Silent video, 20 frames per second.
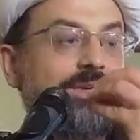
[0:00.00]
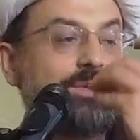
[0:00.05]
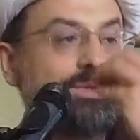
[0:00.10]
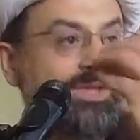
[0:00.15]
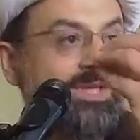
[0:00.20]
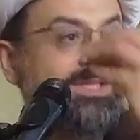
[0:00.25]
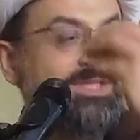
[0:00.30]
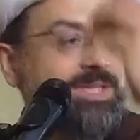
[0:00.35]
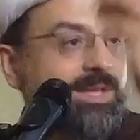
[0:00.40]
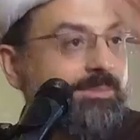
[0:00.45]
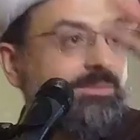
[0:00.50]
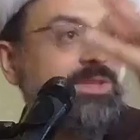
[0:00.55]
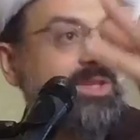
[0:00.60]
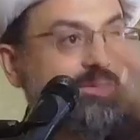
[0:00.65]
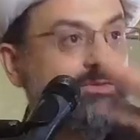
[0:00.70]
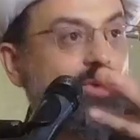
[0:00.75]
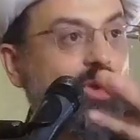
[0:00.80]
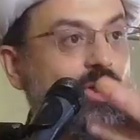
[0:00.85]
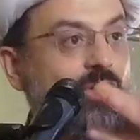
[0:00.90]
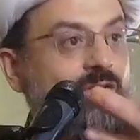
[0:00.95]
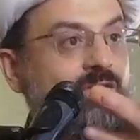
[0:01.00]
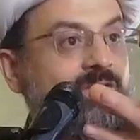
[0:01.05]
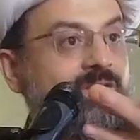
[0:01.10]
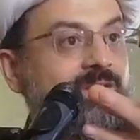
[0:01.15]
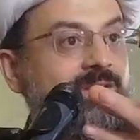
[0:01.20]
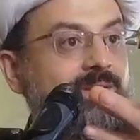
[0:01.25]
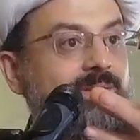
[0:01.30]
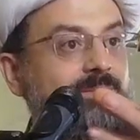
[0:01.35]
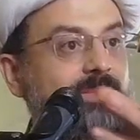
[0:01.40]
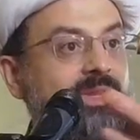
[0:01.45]
you did something
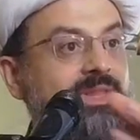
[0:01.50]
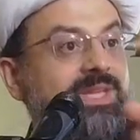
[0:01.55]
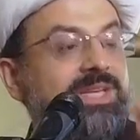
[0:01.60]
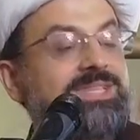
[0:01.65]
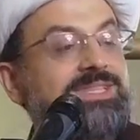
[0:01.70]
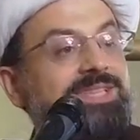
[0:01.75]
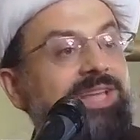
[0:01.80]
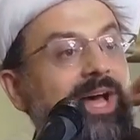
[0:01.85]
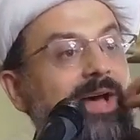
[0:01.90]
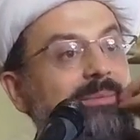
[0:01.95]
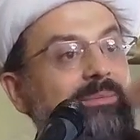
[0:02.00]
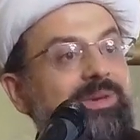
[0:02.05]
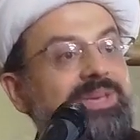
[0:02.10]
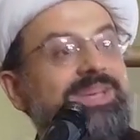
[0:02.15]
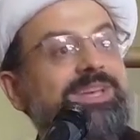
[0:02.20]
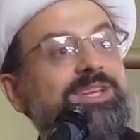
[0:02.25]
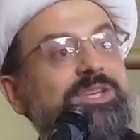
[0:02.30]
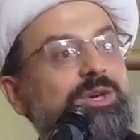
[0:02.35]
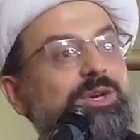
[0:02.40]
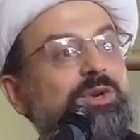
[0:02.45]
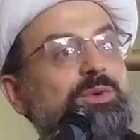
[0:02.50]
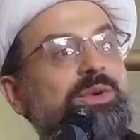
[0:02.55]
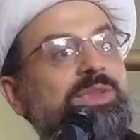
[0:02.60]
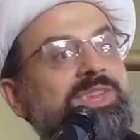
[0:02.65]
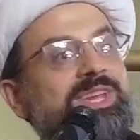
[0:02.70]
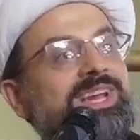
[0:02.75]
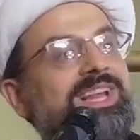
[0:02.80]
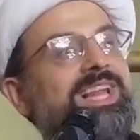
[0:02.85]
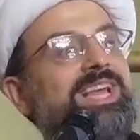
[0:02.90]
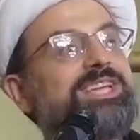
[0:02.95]
wrong, but does not mean you ruined
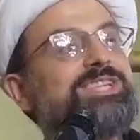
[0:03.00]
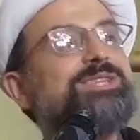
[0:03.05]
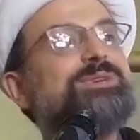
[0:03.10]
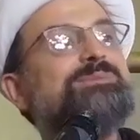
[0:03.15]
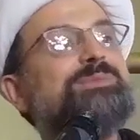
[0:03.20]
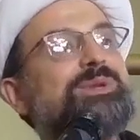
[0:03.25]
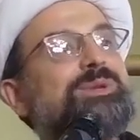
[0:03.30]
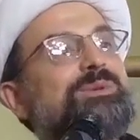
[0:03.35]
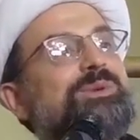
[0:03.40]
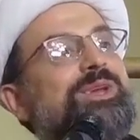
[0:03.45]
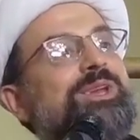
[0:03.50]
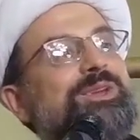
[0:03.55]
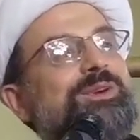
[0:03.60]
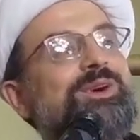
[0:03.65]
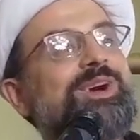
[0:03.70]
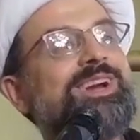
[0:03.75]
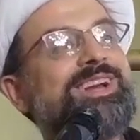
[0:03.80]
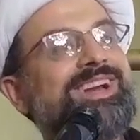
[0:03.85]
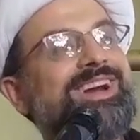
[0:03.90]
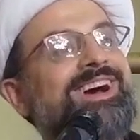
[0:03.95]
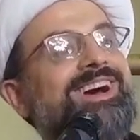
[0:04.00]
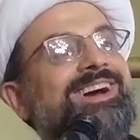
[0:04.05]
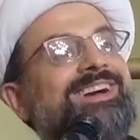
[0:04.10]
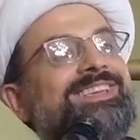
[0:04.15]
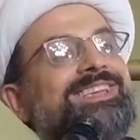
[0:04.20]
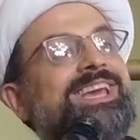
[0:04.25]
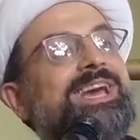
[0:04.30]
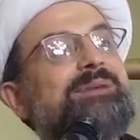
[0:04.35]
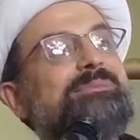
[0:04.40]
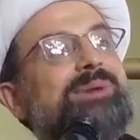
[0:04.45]
the relation between you and
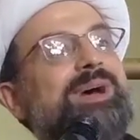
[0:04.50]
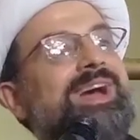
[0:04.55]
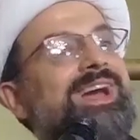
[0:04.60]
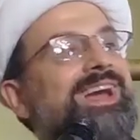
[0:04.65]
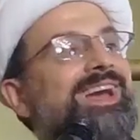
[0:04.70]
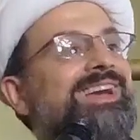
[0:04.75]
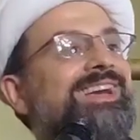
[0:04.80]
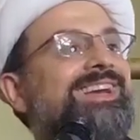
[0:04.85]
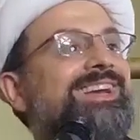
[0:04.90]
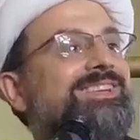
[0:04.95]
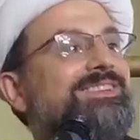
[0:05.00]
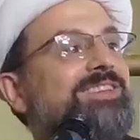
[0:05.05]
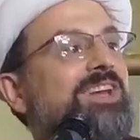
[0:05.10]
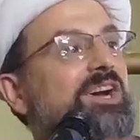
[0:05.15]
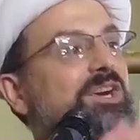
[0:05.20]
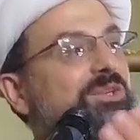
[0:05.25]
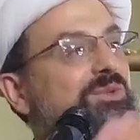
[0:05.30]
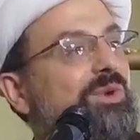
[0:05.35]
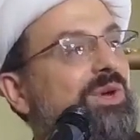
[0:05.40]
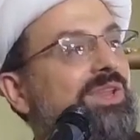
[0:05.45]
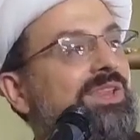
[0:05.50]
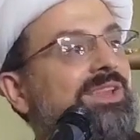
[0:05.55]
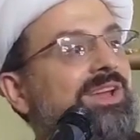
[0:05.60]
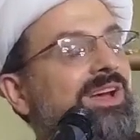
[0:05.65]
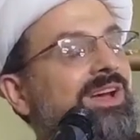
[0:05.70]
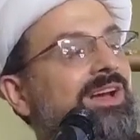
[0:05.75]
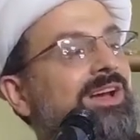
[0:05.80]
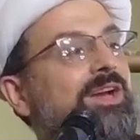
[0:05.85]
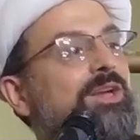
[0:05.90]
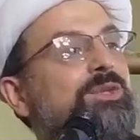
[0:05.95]
God. Get back and talk to
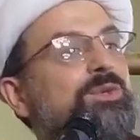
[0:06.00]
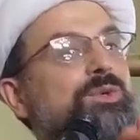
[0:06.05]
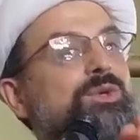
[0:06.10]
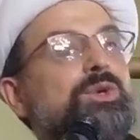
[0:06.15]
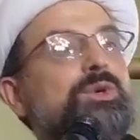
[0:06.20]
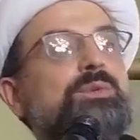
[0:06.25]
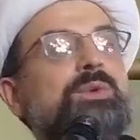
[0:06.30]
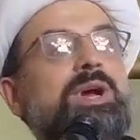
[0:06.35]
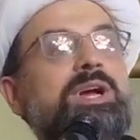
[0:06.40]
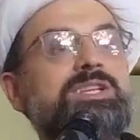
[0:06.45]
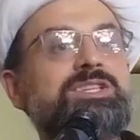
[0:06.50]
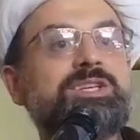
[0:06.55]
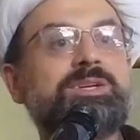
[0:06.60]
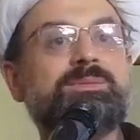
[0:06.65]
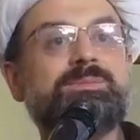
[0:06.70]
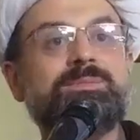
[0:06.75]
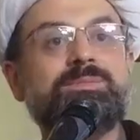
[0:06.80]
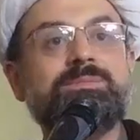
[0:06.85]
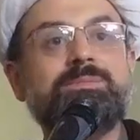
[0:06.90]
Allah and do your wajib.